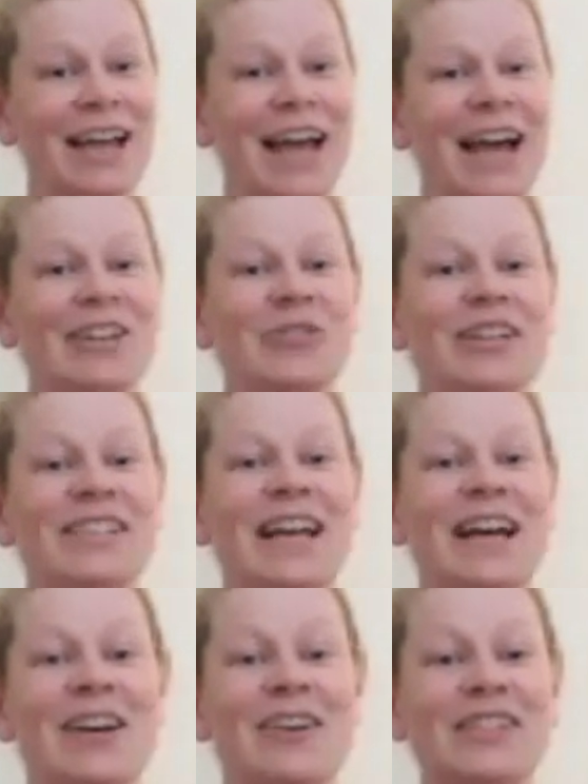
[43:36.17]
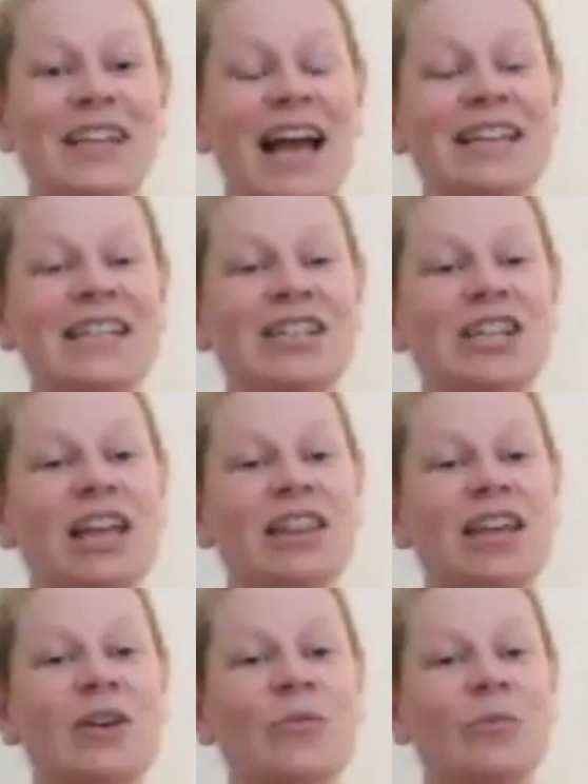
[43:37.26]
And to ourselves and each
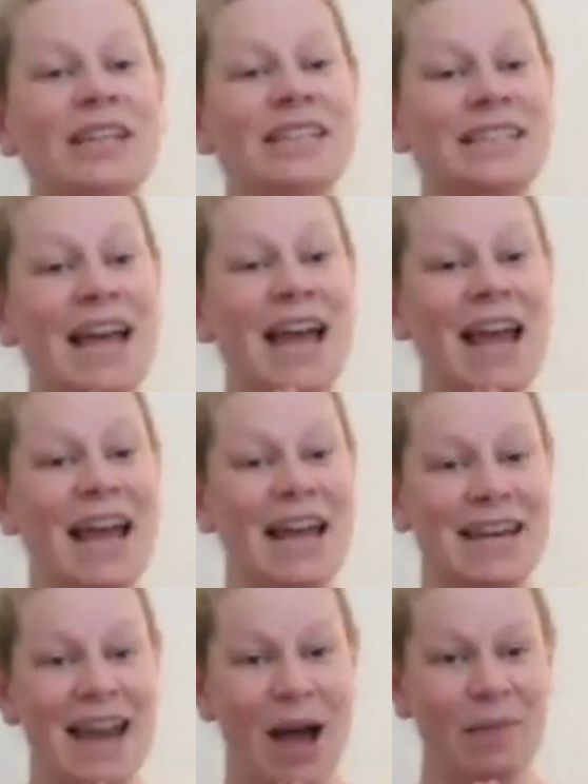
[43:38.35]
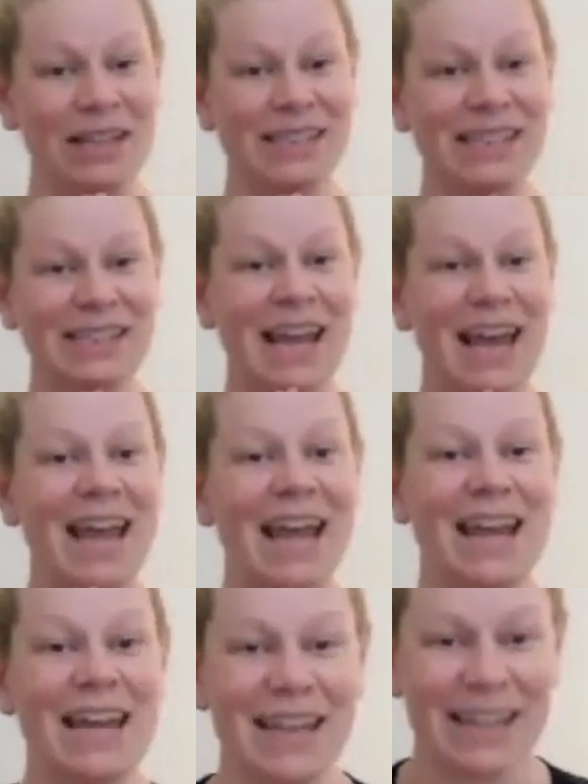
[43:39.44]
other, we say namaste,